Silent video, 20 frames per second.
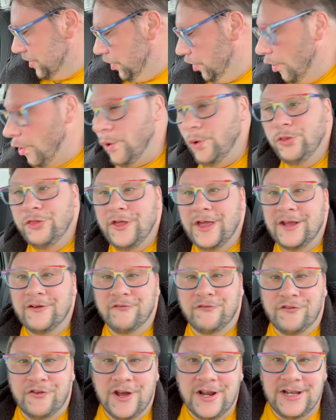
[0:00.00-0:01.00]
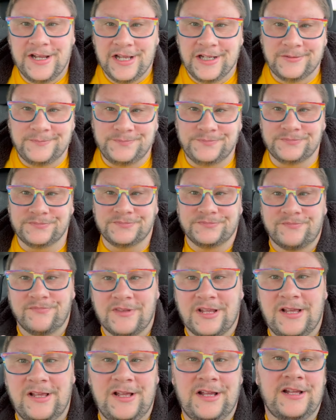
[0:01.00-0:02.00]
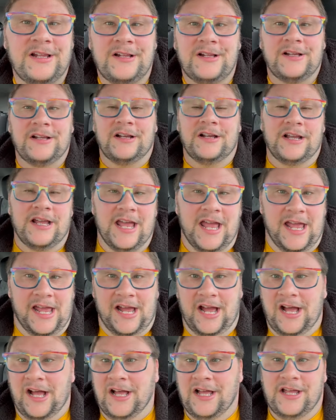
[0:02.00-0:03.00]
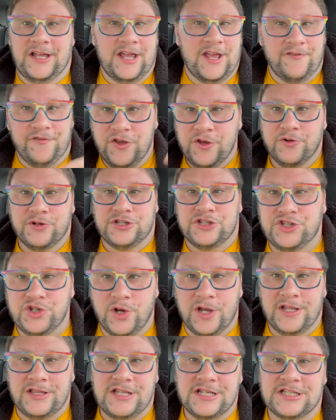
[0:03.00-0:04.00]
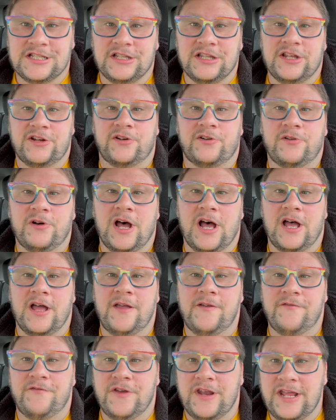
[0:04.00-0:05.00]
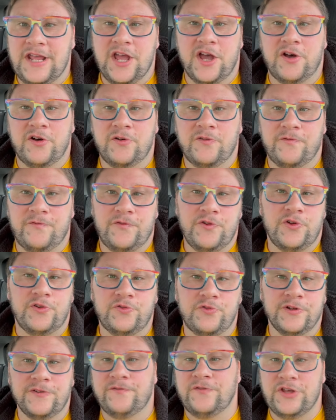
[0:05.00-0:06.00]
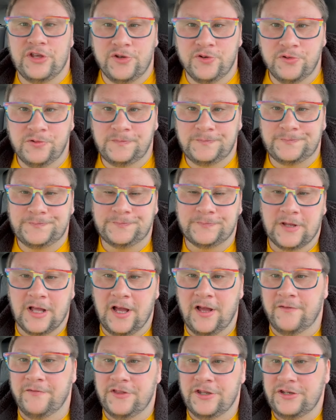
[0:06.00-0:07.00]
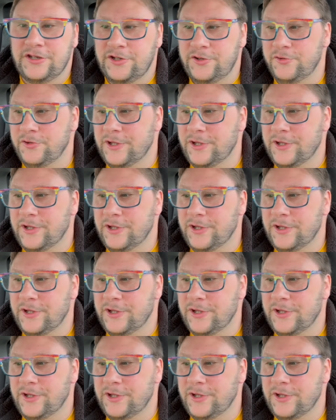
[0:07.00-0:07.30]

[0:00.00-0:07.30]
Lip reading: whole thing in front of you. If you enjoyed this little video food review of the new